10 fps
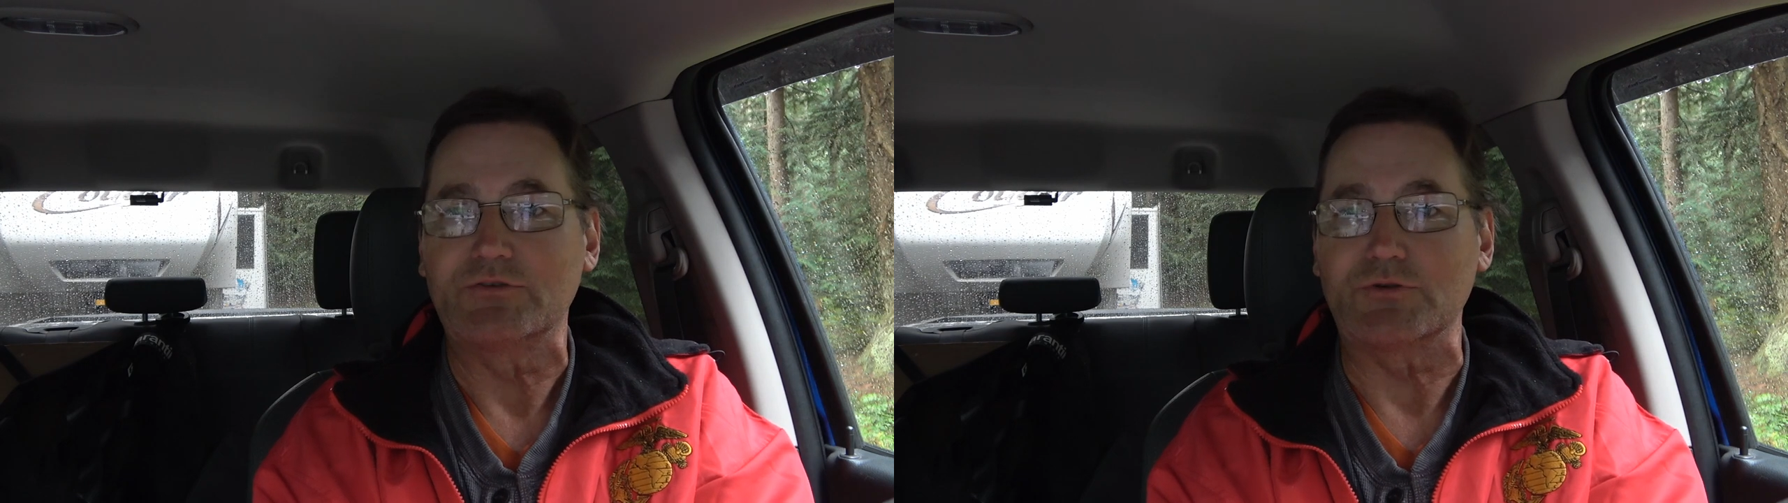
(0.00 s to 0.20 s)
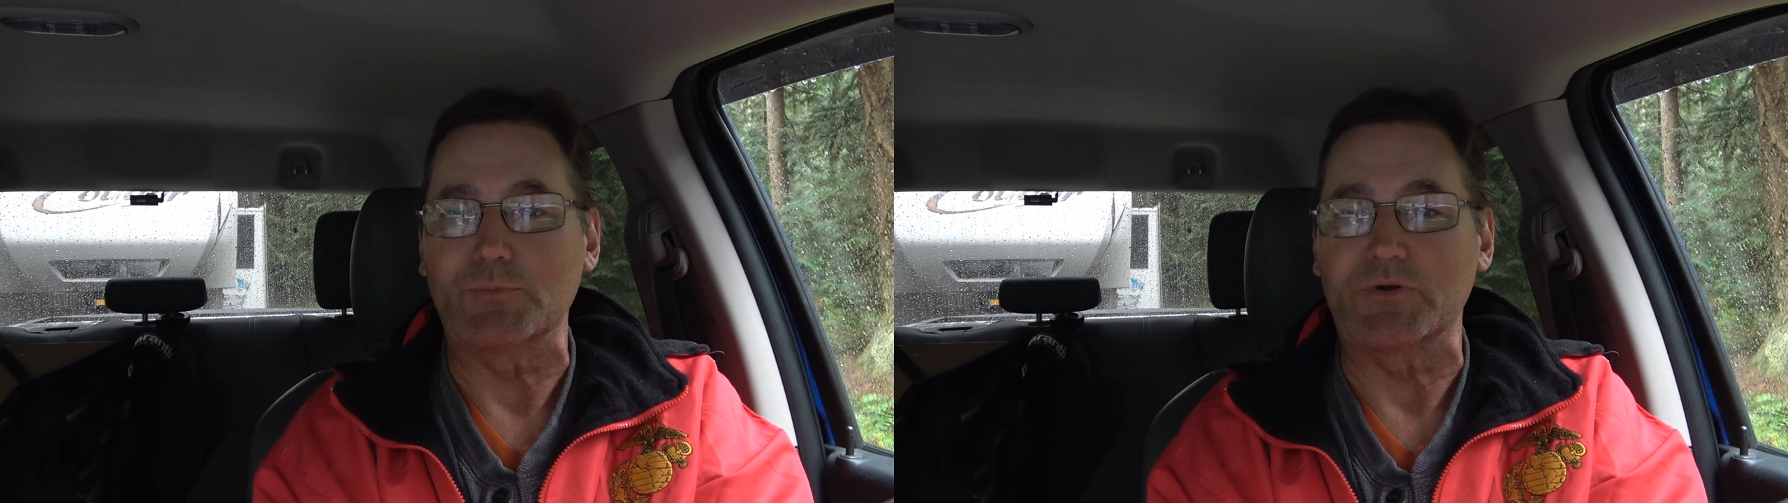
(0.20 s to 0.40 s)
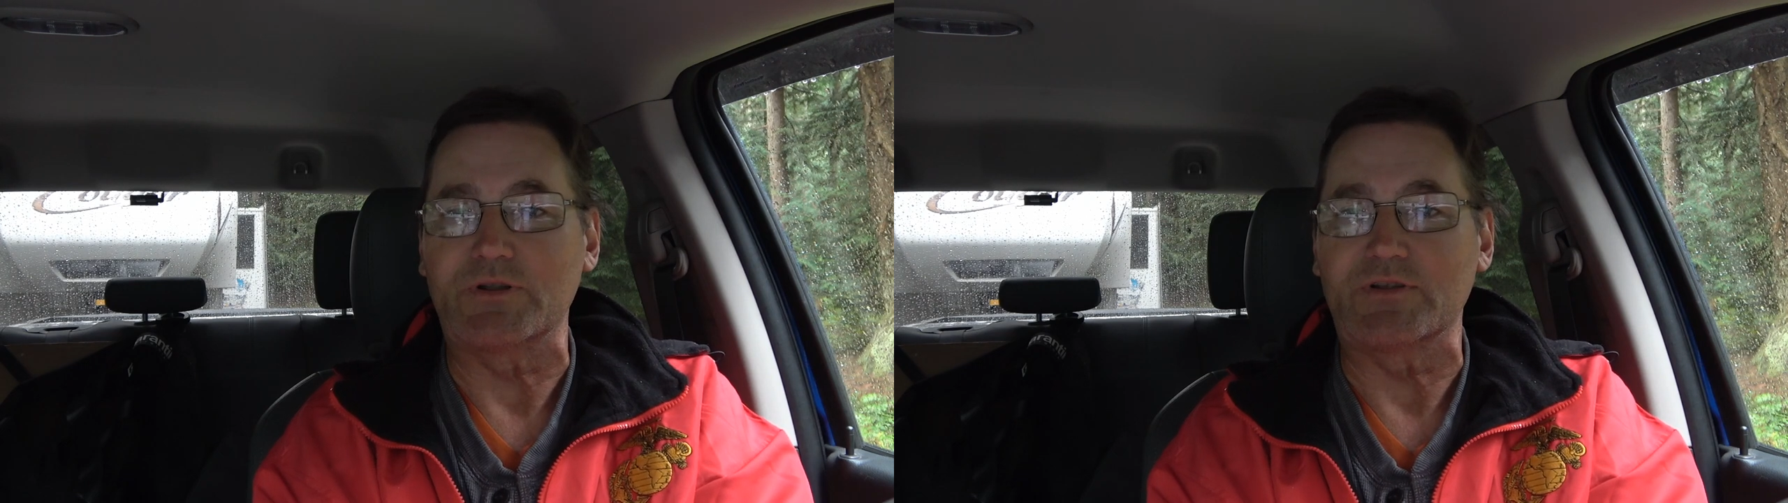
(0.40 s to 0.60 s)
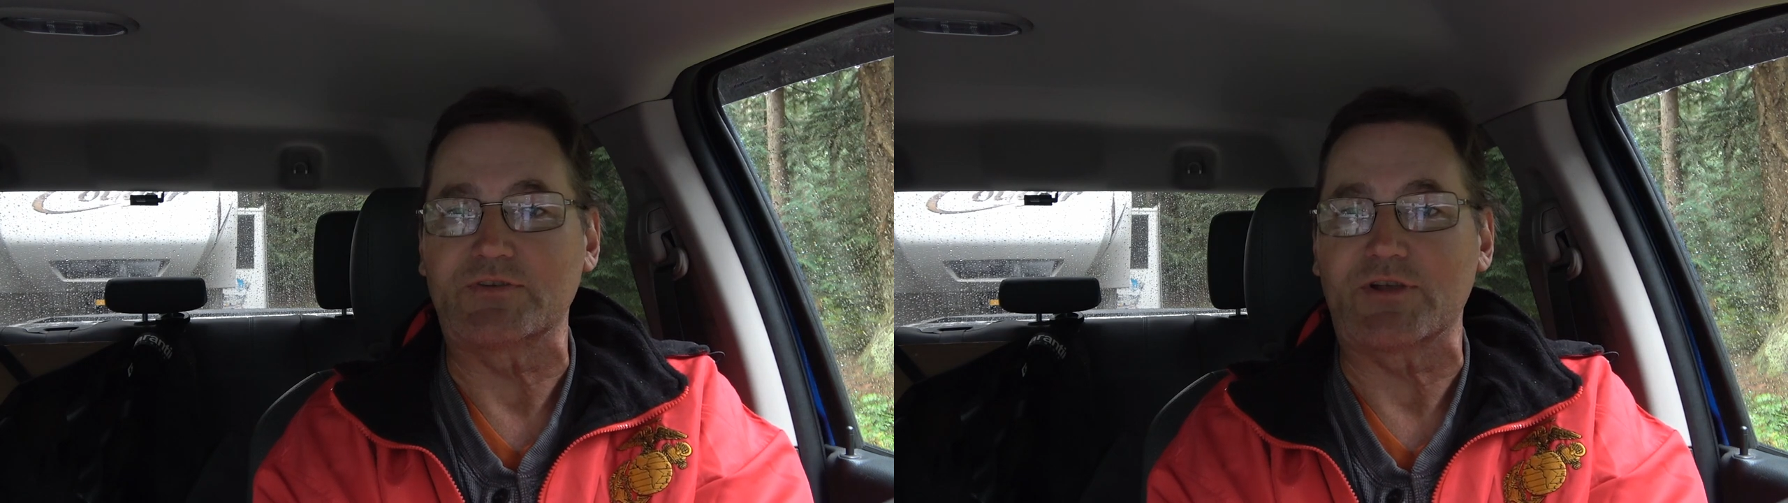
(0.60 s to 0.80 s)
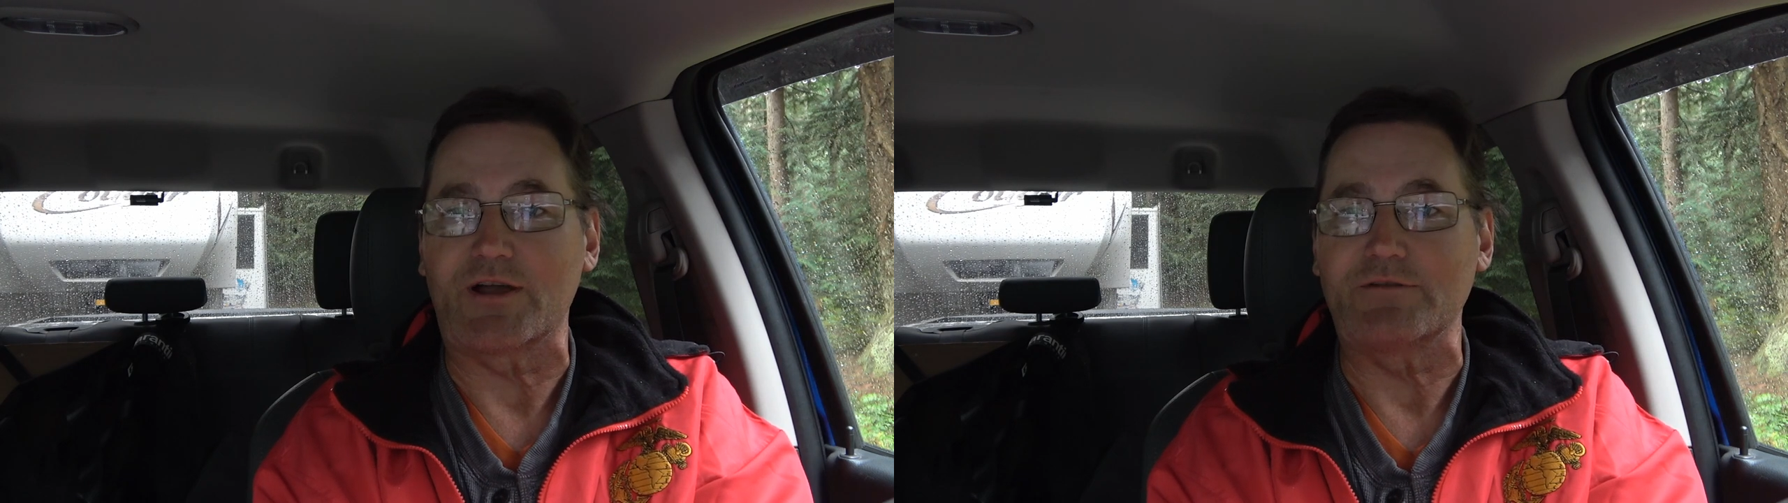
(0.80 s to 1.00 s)
she'll put it
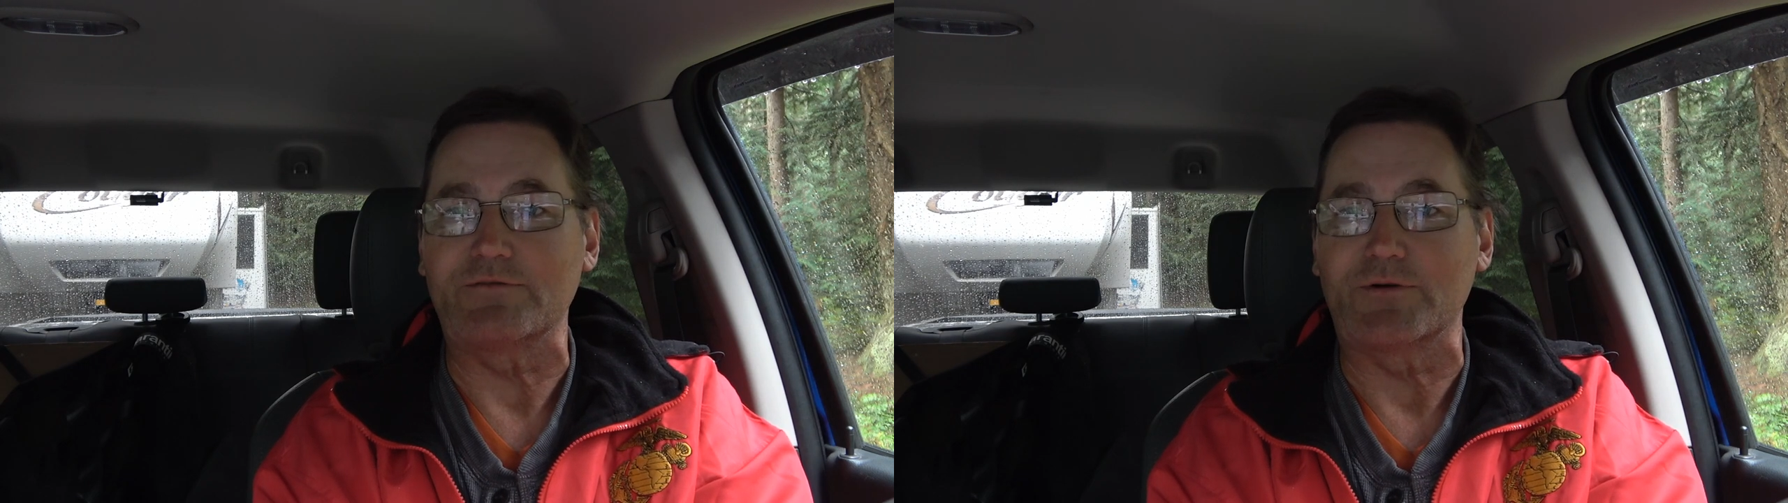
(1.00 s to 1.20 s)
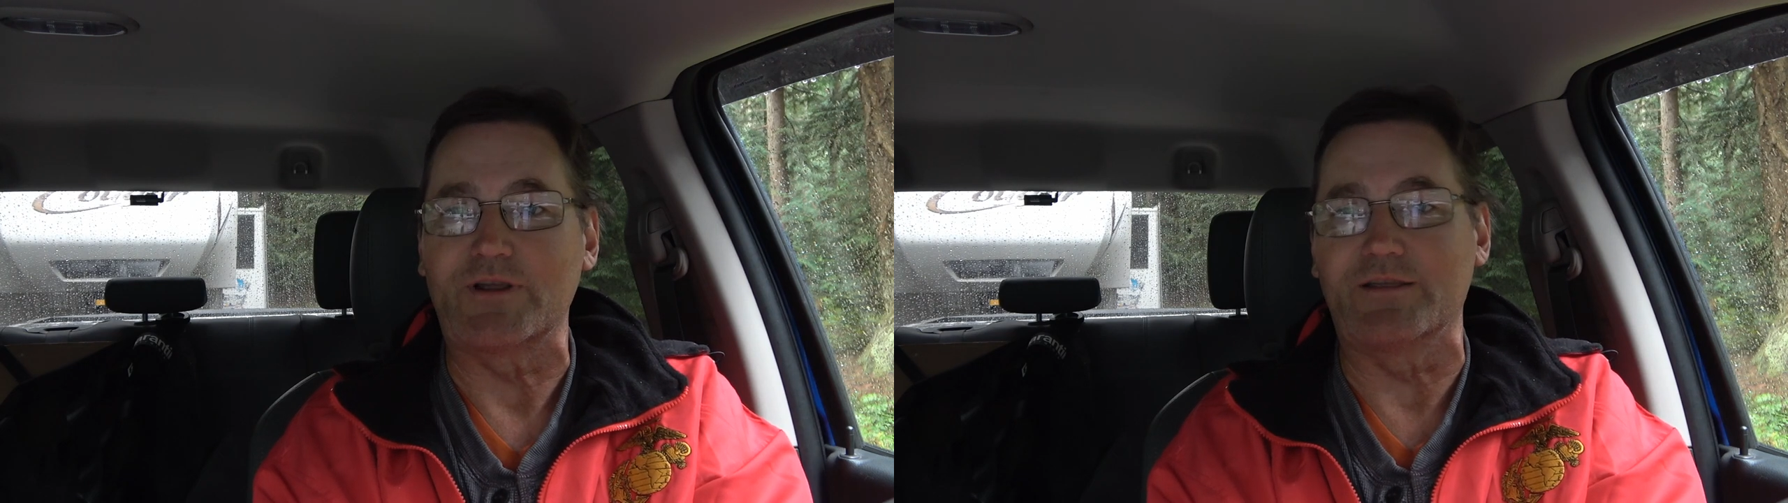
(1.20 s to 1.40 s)
aside for